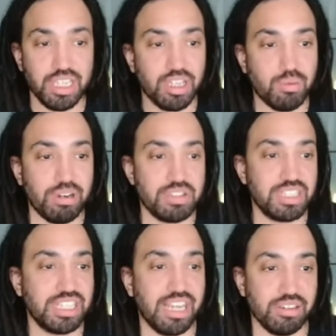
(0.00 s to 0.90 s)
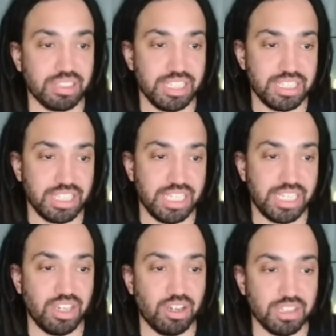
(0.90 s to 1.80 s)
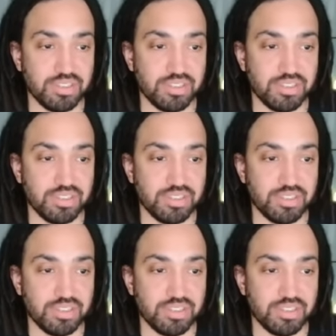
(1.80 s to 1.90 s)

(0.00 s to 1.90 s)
Whereas in the calculator, it asks